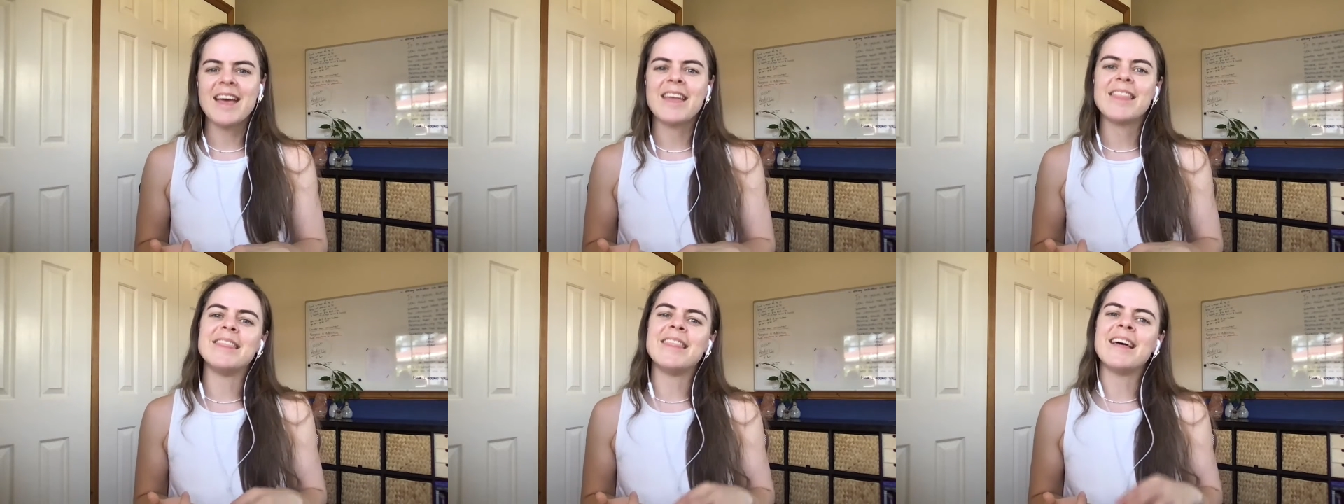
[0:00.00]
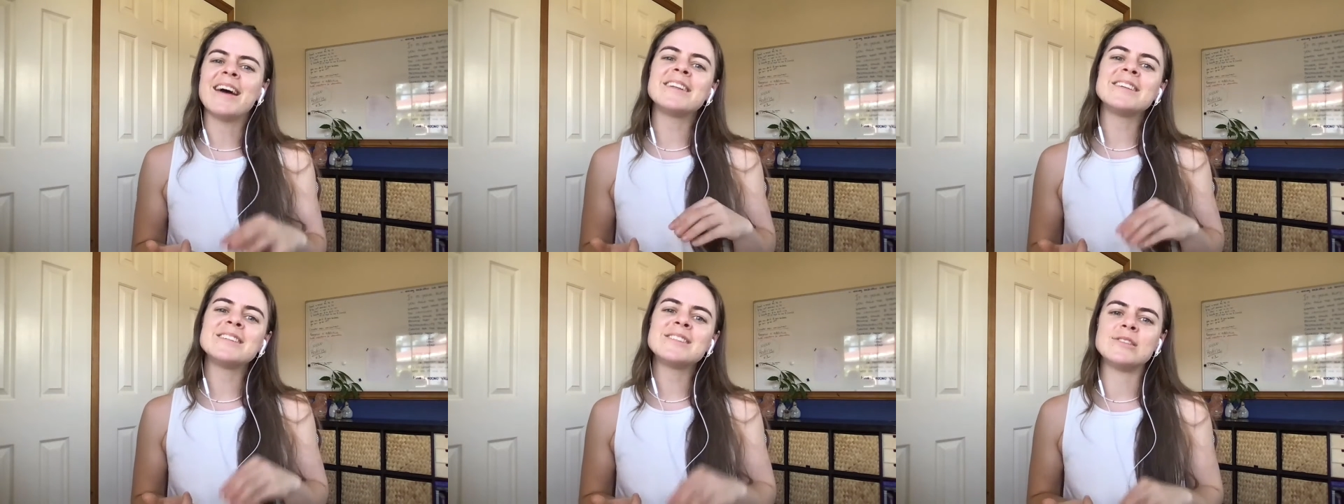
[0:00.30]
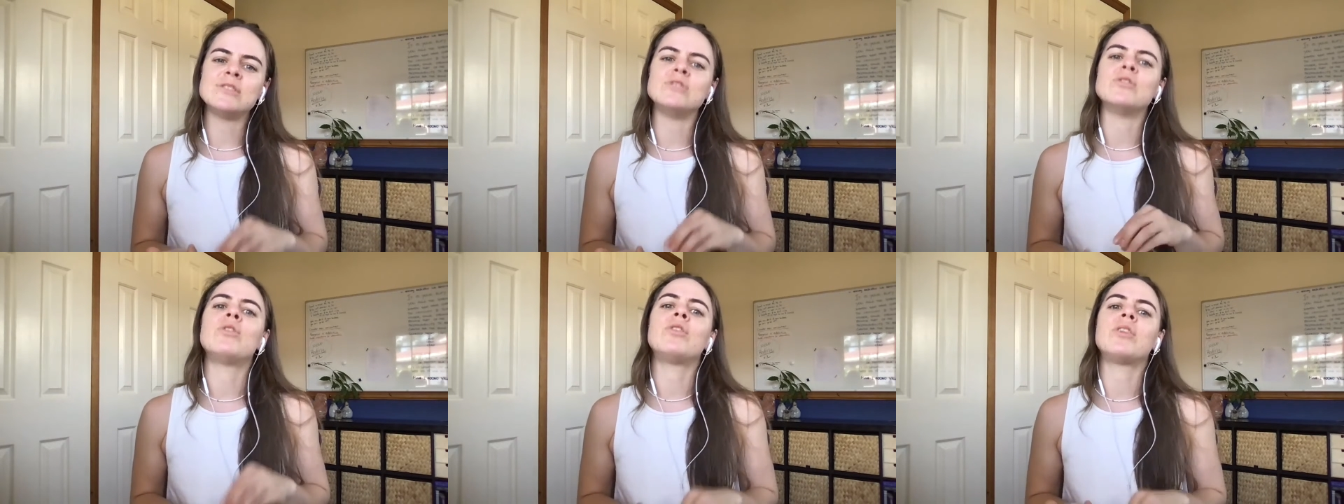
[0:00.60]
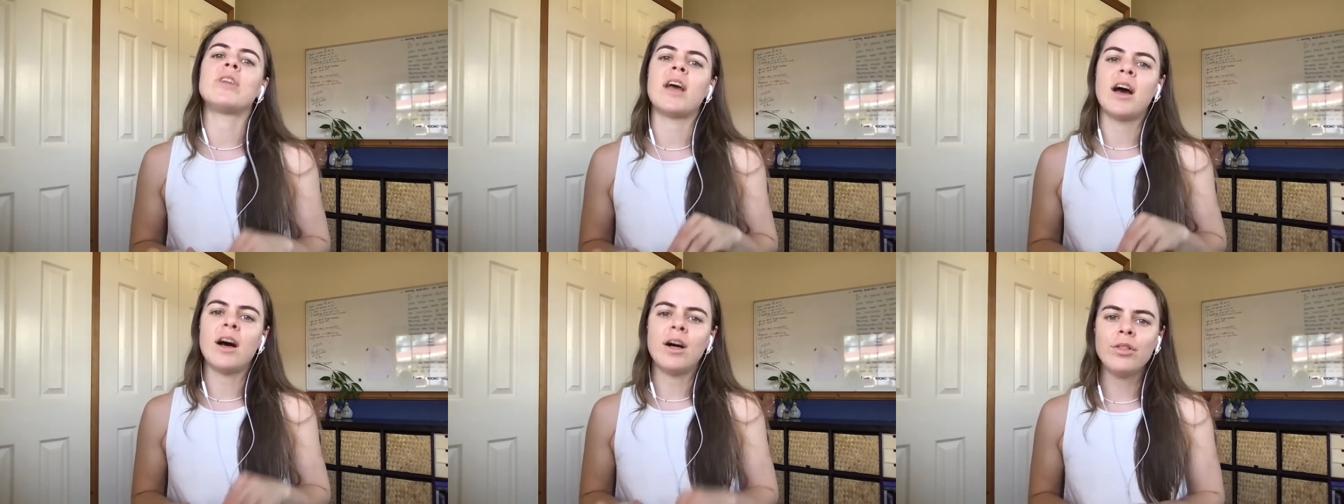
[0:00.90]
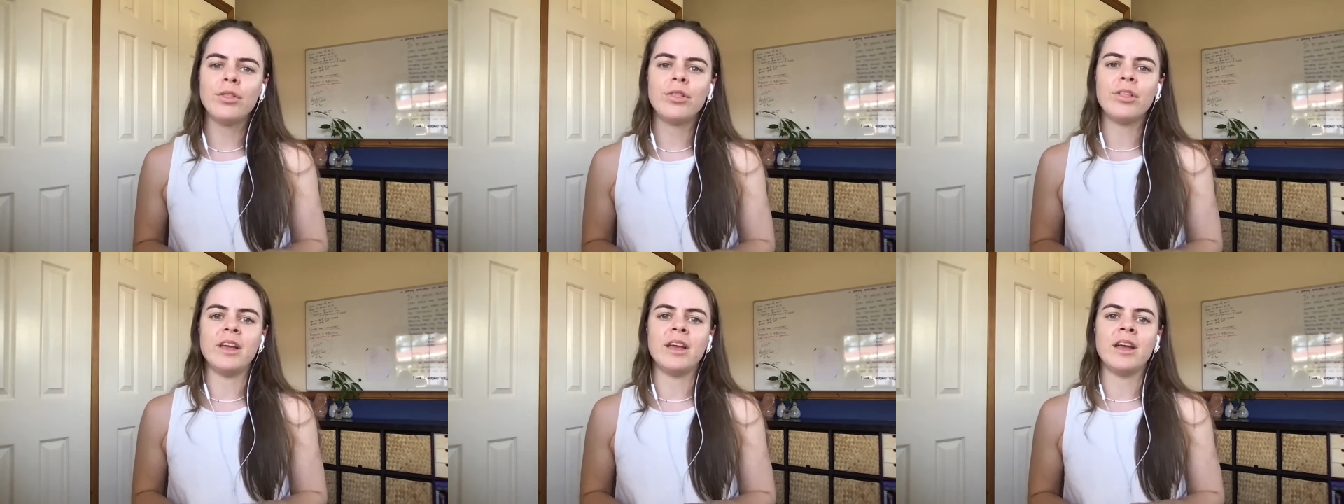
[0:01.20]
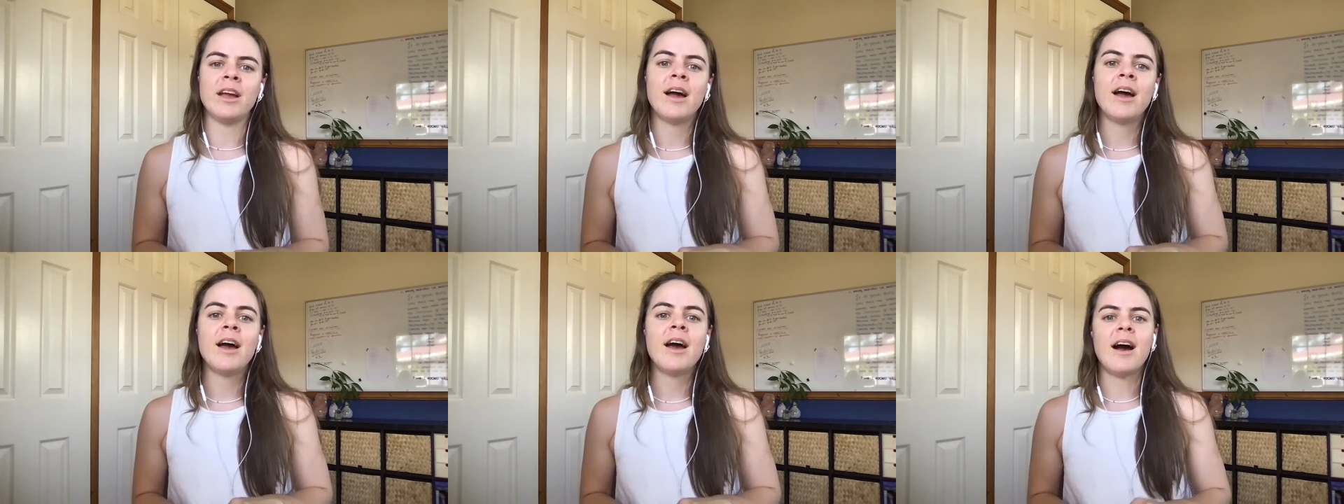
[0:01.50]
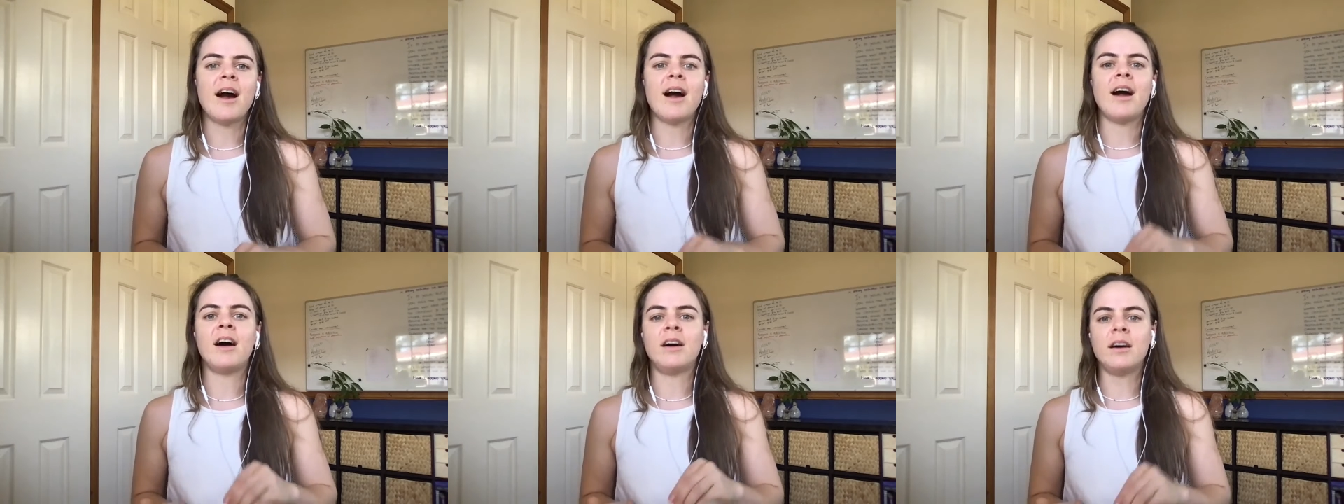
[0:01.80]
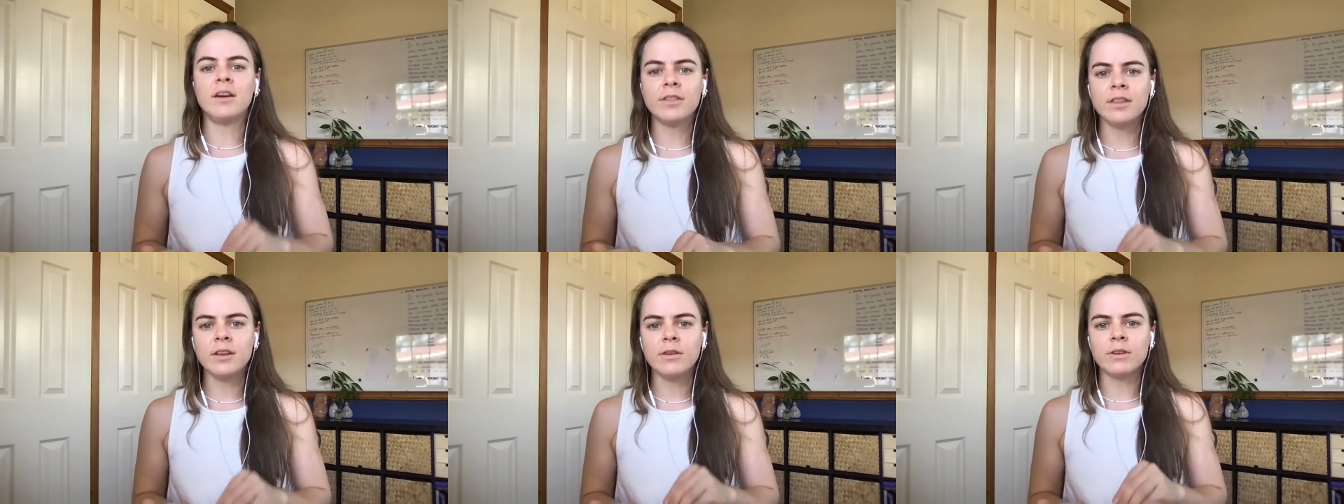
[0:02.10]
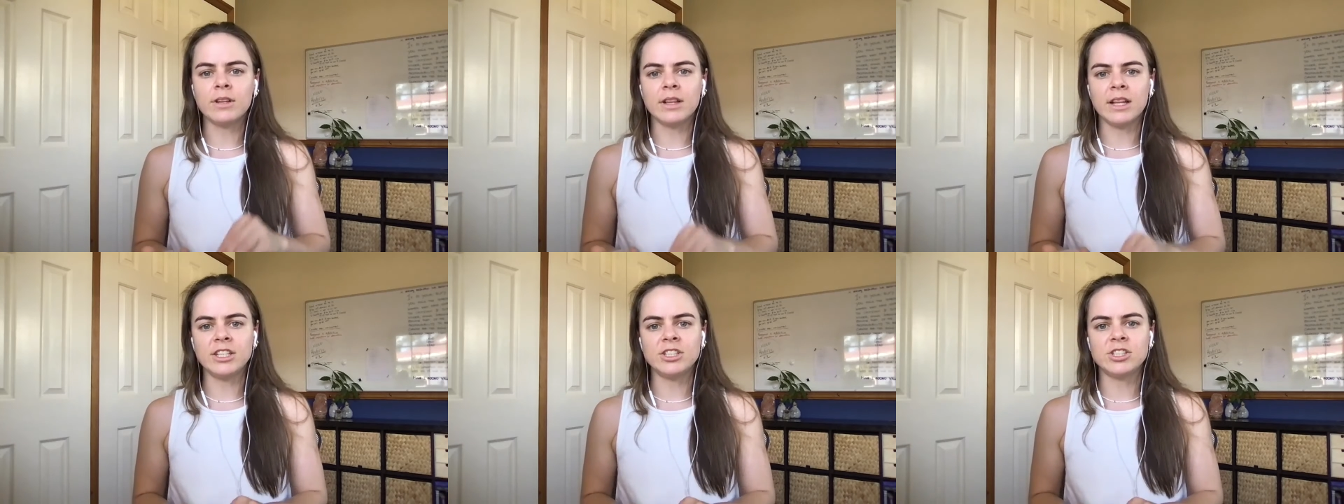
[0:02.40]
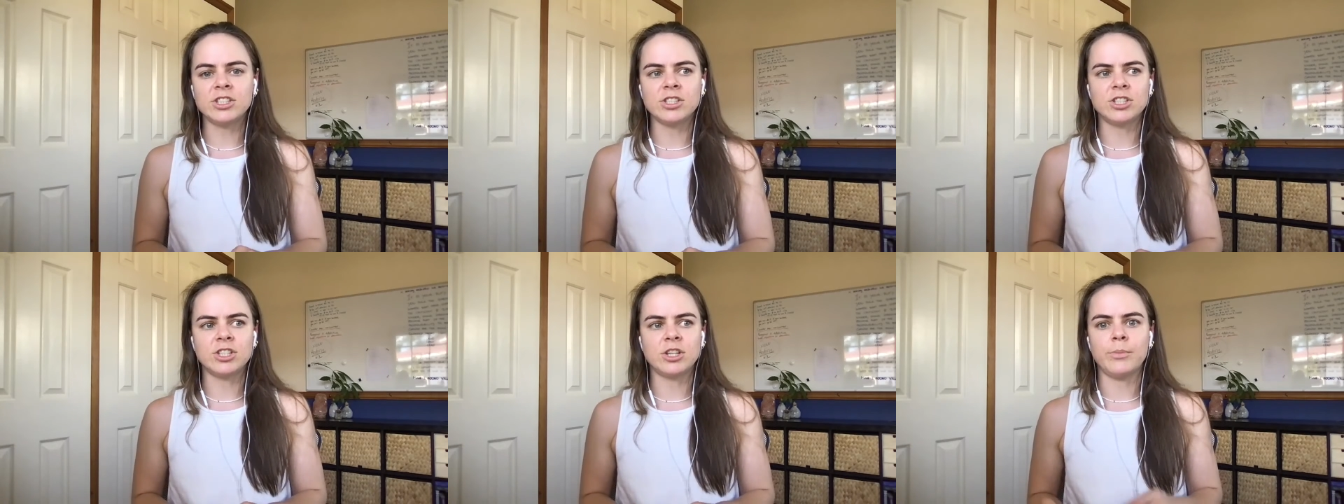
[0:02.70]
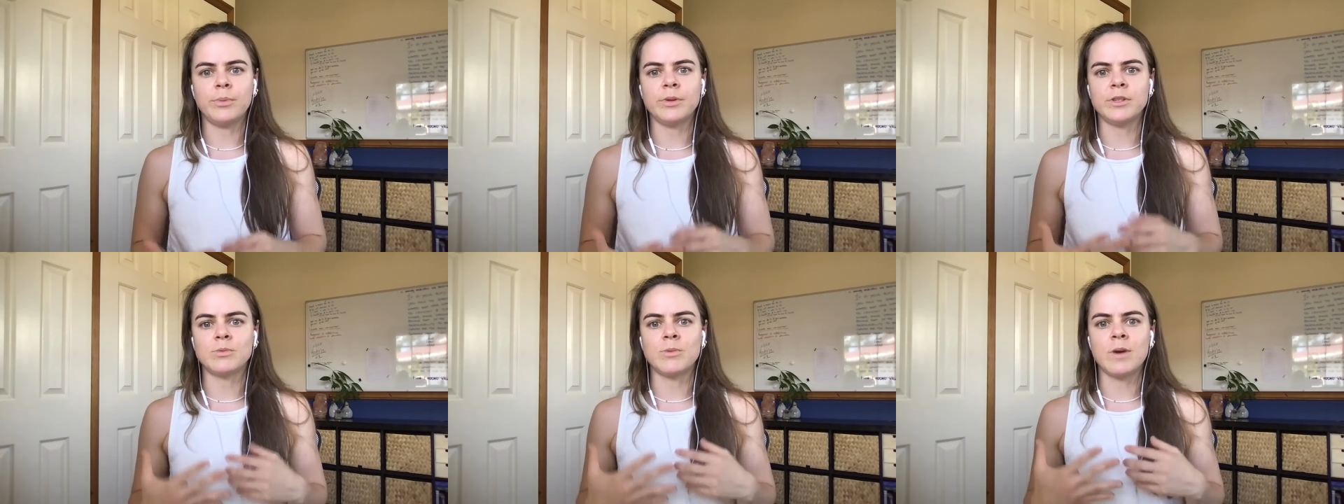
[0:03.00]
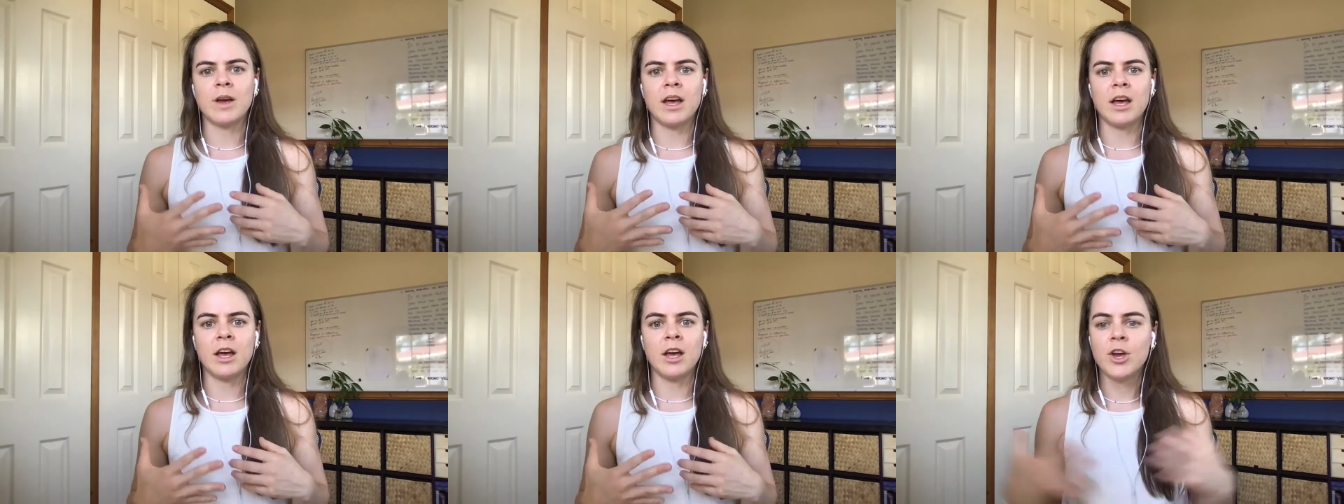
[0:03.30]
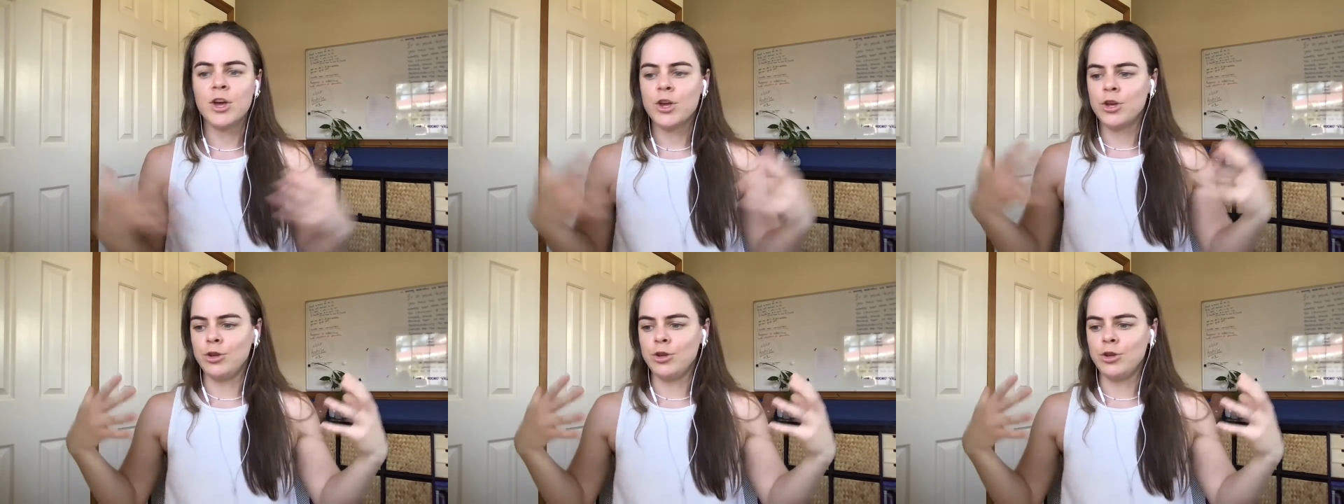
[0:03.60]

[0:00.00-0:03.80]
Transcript: that is not healthy a healthy relationship is where